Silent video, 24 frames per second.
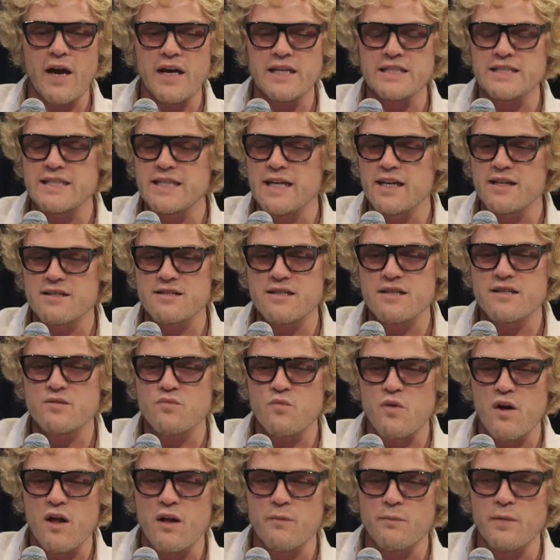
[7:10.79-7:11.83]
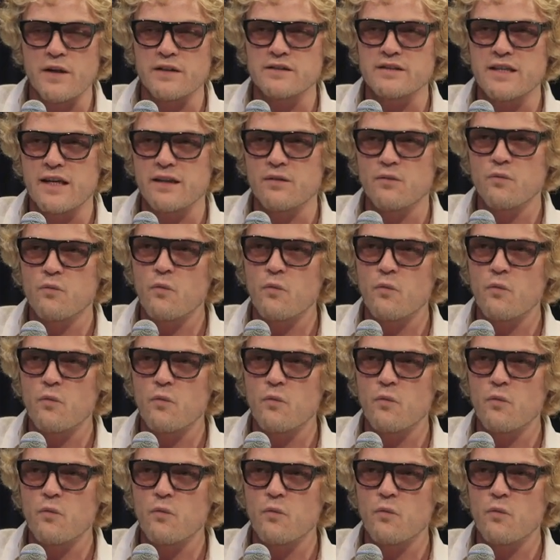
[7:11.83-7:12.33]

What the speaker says: ideas as well. But like